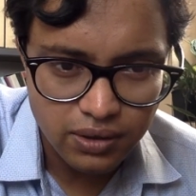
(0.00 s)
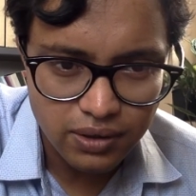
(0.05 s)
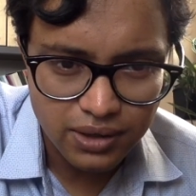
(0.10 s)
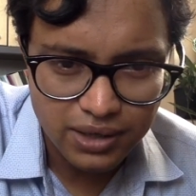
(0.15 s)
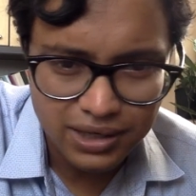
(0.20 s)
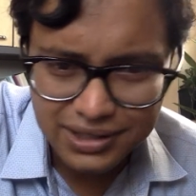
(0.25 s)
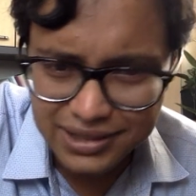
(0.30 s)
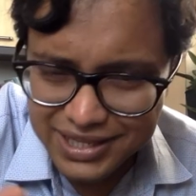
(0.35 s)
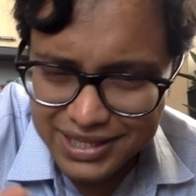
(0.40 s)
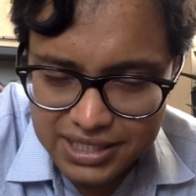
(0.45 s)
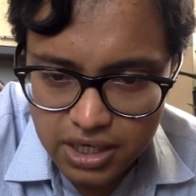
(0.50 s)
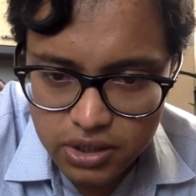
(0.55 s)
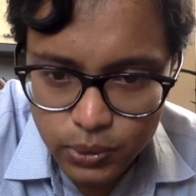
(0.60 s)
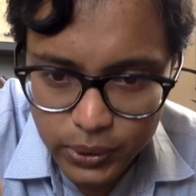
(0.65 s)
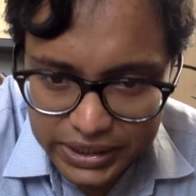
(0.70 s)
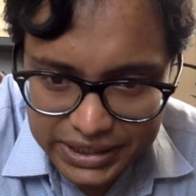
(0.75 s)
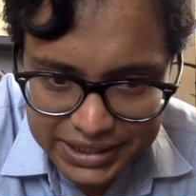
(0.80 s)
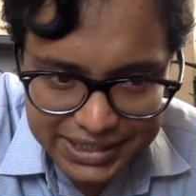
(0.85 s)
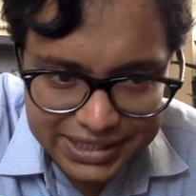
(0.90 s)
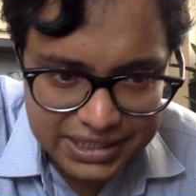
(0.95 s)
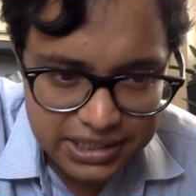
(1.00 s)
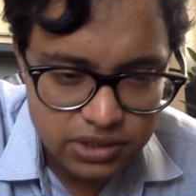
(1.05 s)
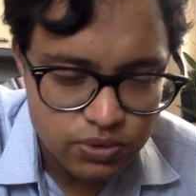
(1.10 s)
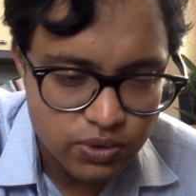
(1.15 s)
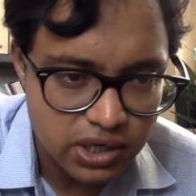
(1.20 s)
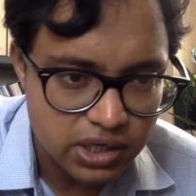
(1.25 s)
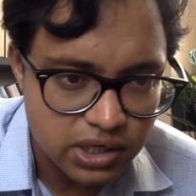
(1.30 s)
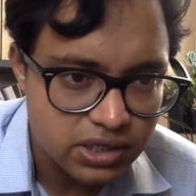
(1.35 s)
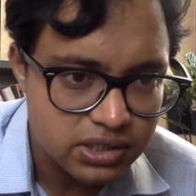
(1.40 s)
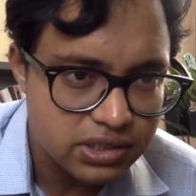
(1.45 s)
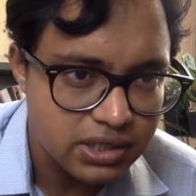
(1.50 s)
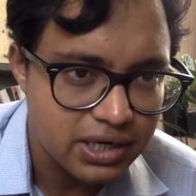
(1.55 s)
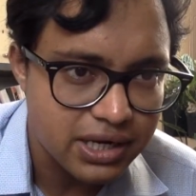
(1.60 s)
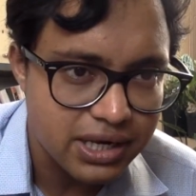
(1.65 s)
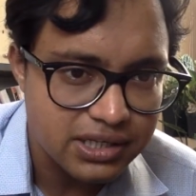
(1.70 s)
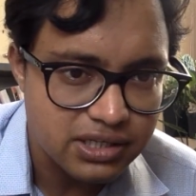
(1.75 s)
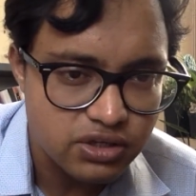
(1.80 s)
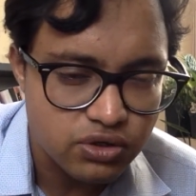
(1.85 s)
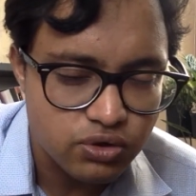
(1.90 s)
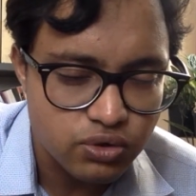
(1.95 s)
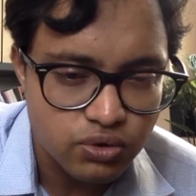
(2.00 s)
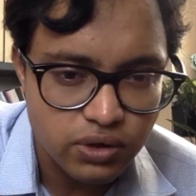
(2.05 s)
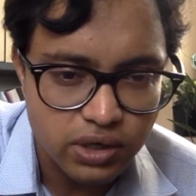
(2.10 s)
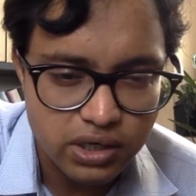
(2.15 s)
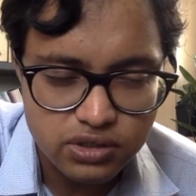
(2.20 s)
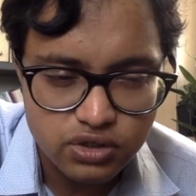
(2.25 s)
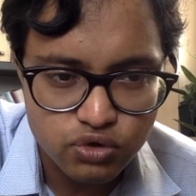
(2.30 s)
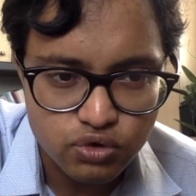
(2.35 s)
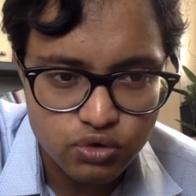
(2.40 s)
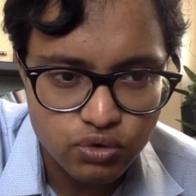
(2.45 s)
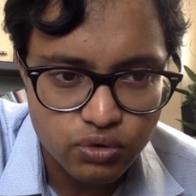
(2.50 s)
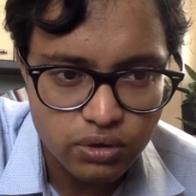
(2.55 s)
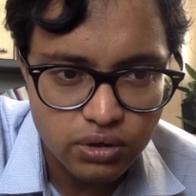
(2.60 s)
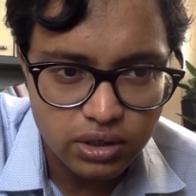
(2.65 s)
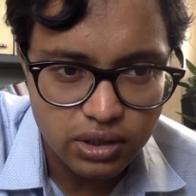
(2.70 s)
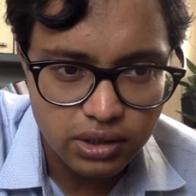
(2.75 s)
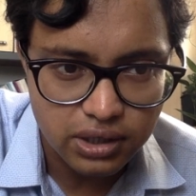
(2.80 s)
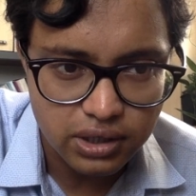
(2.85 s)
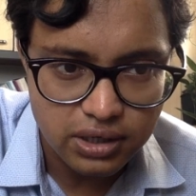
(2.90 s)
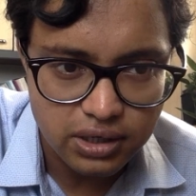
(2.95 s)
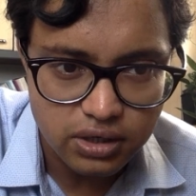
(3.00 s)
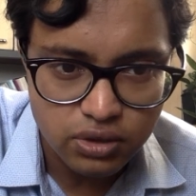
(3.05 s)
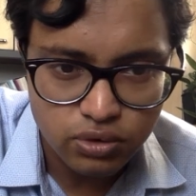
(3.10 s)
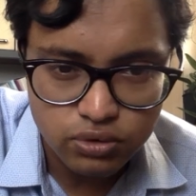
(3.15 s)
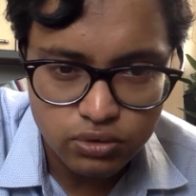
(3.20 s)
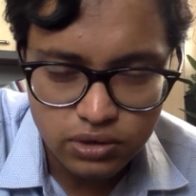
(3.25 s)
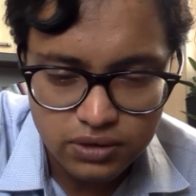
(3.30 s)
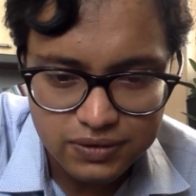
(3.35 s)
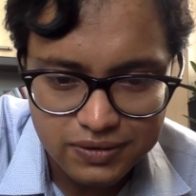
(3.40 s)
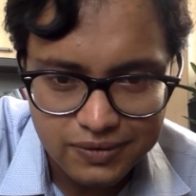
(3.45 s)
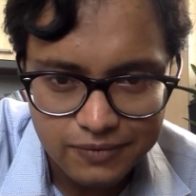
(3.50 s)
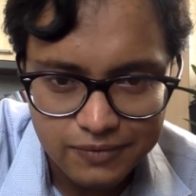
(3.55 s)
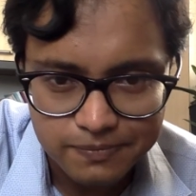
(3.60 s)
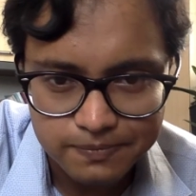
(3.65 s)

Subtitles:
and these are quite easy to understand, as you can notice.